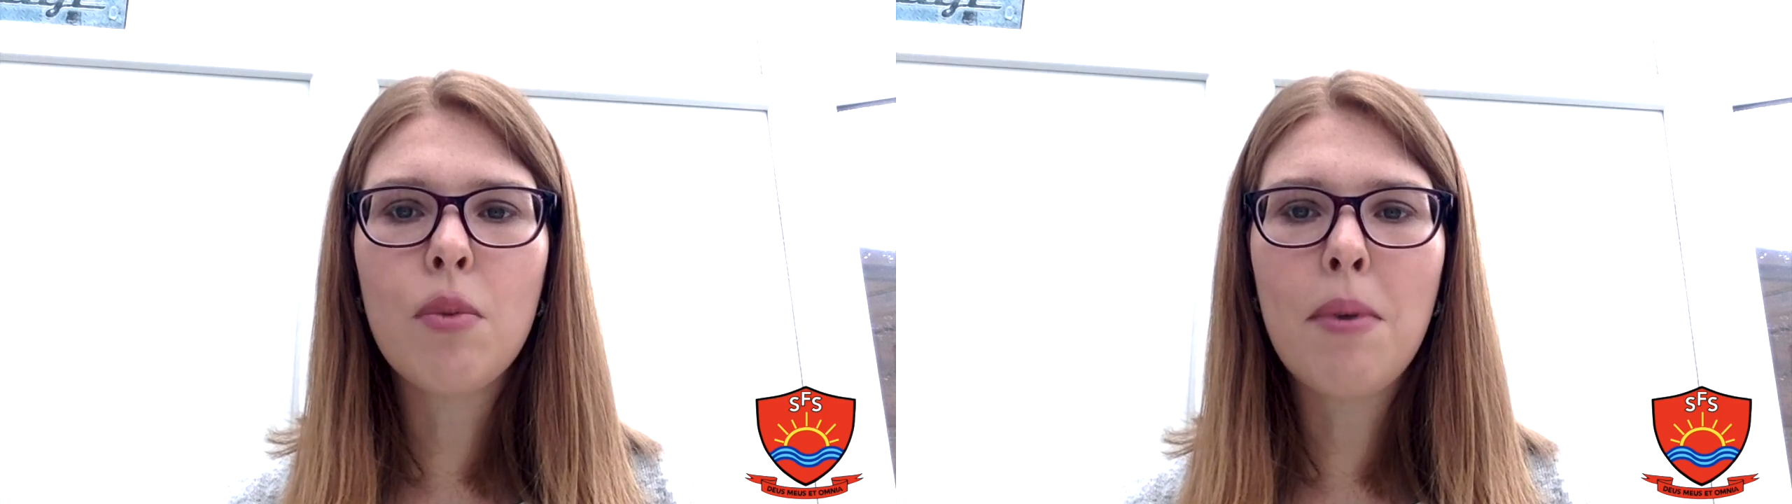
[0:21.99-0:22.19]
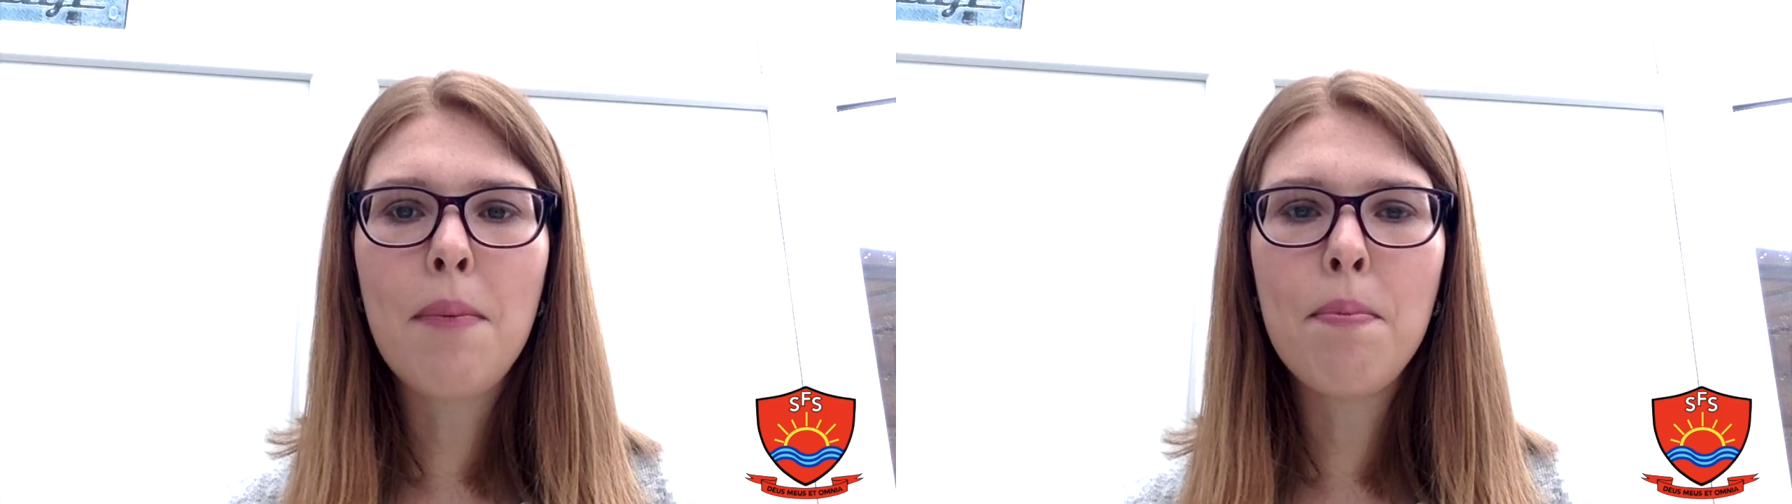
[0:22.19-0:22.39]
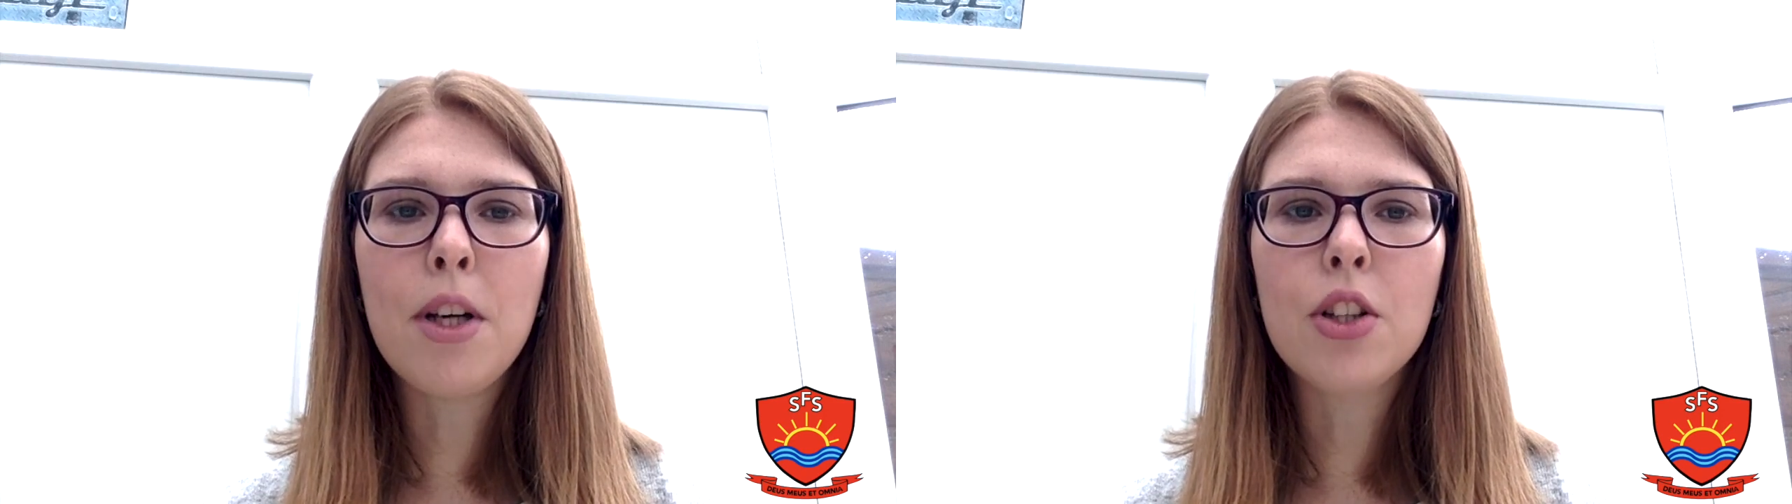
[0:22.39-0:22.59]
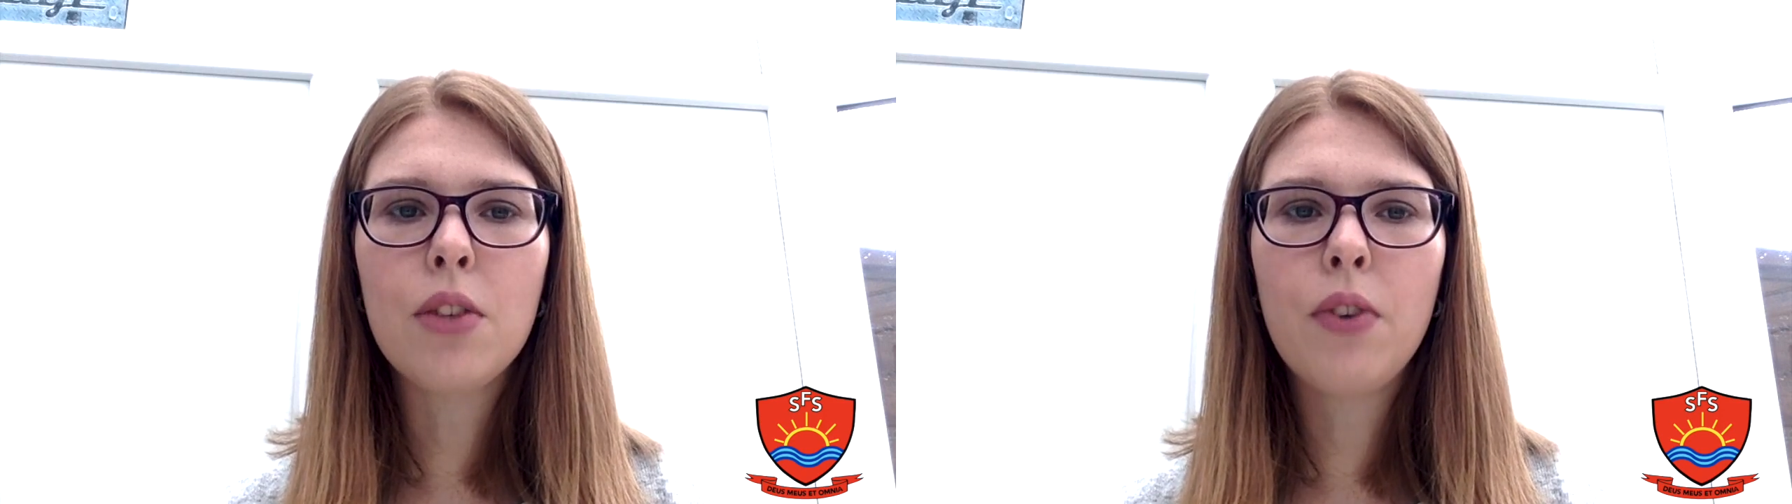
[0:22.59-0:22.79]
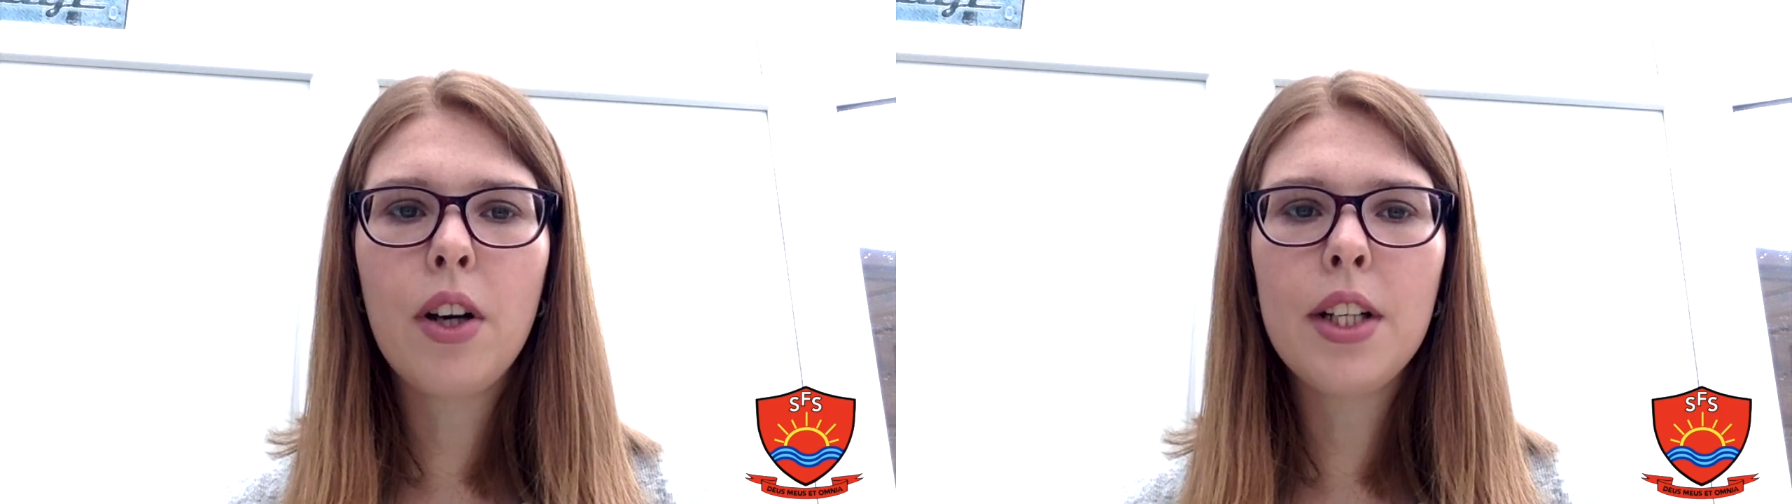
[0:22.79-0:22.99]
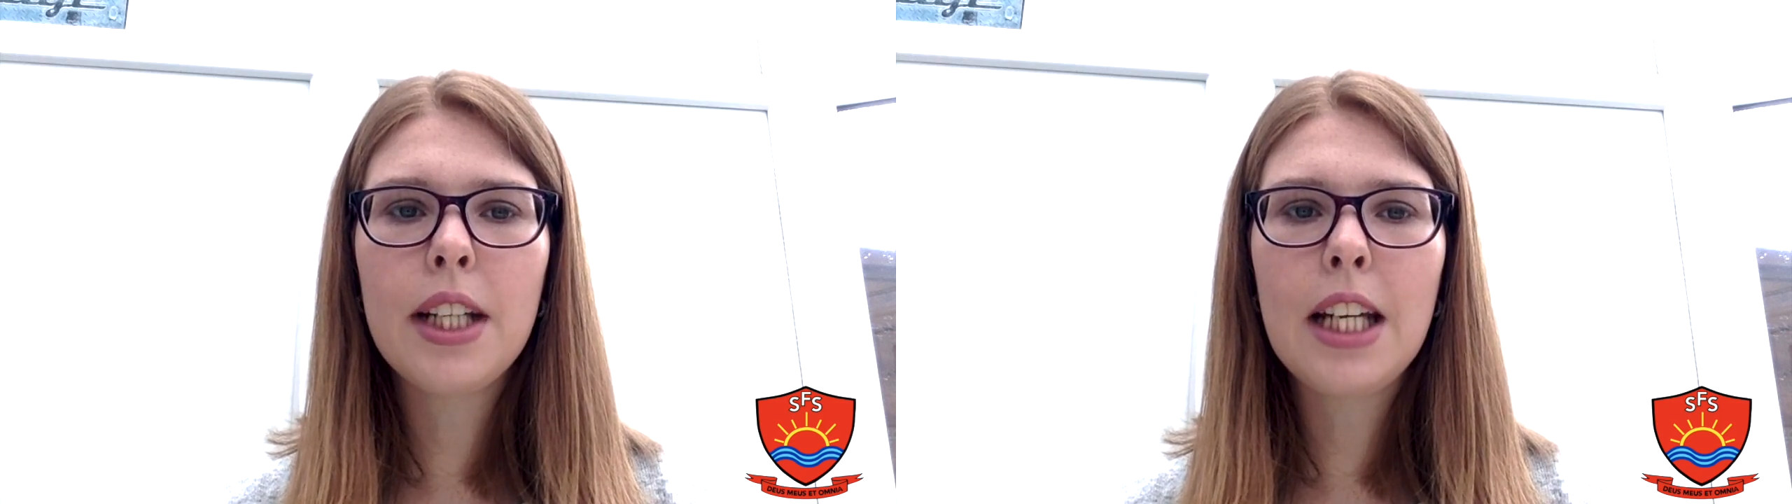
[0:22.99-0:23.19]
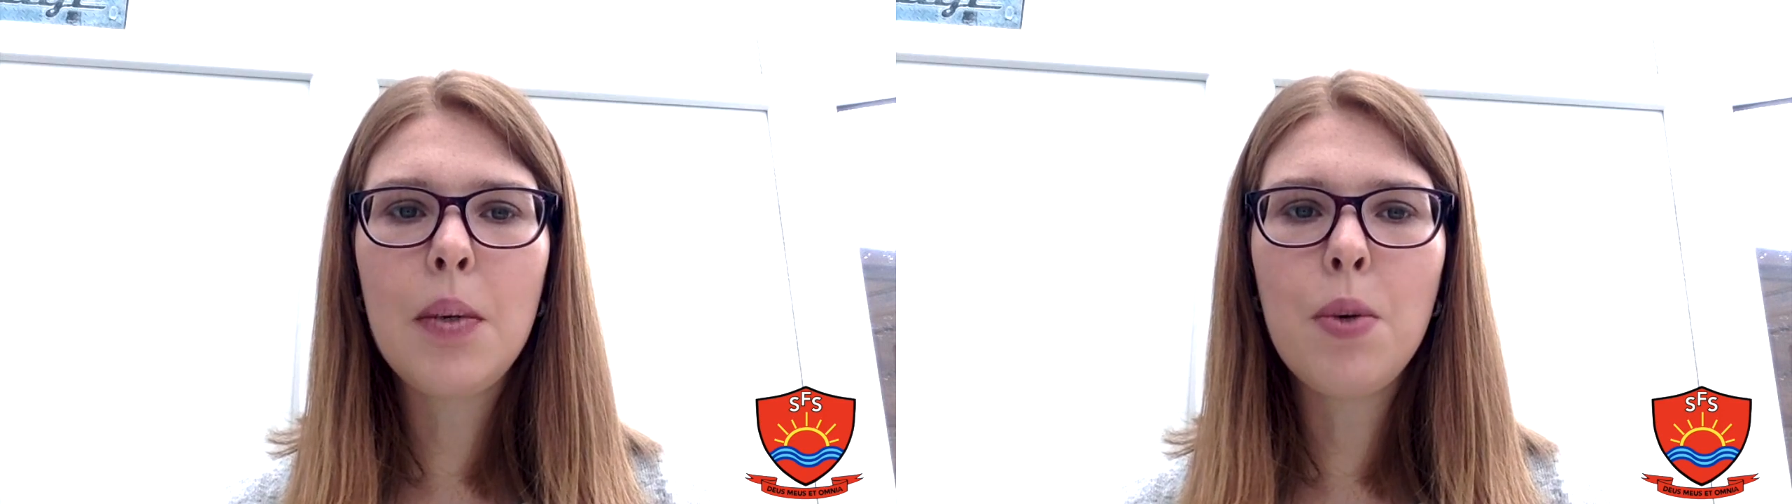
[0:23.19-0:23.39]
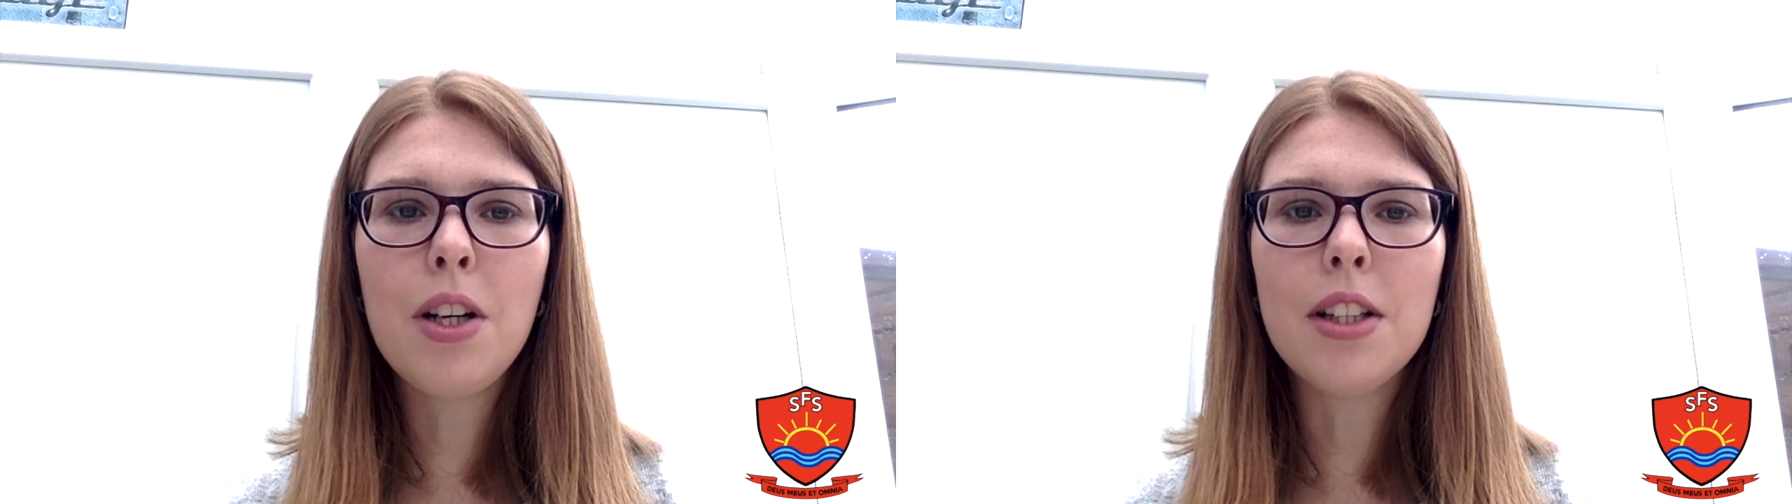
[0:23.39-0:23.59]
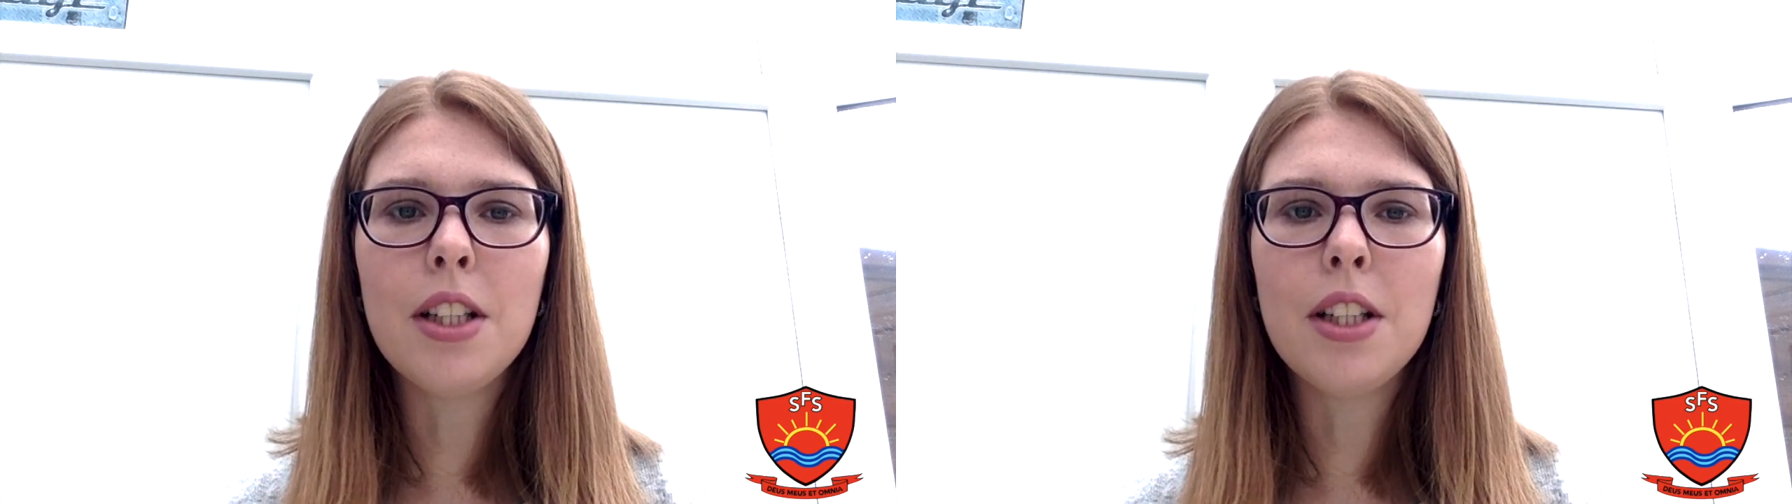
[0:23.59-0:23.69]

remember to find the key words